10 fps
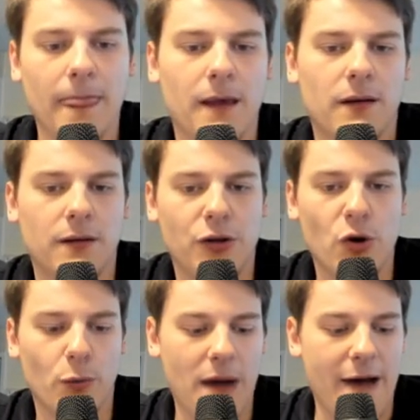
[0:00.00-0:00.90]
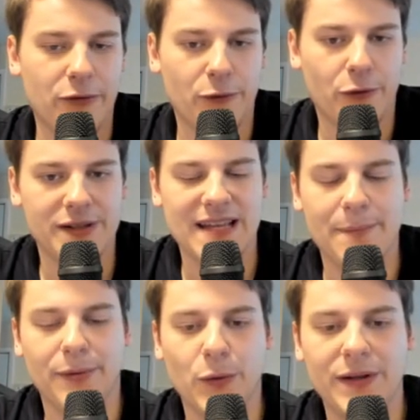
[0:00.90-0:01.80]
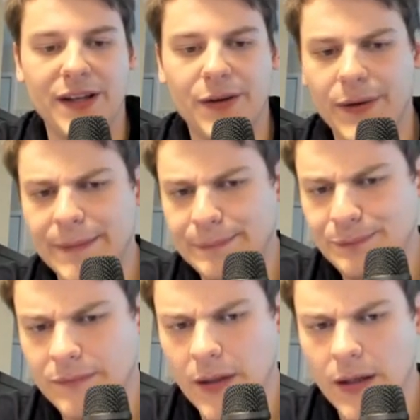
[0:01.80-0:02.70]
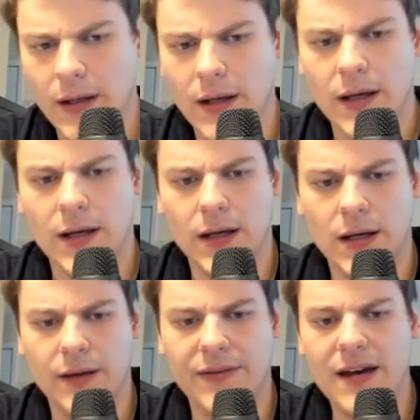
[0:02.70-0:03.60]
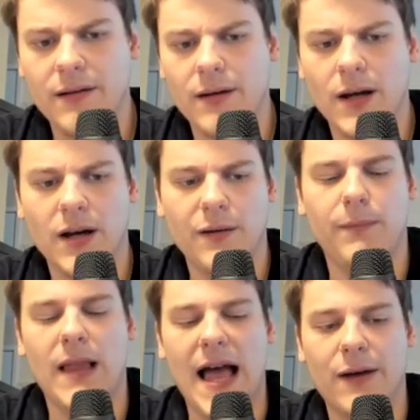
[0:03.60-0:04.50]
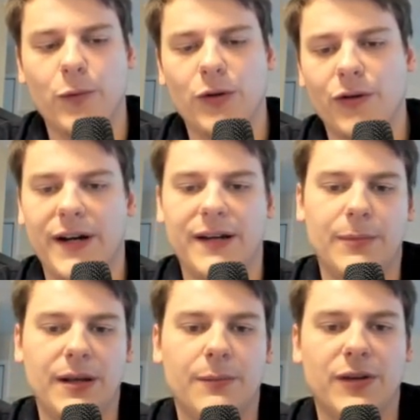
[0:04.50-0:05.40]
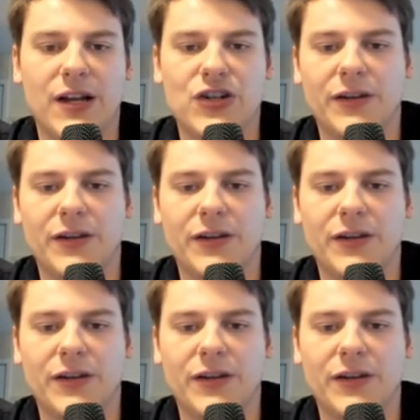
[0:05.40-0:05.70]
you know, after, for example, queen d3, then black will already be potentially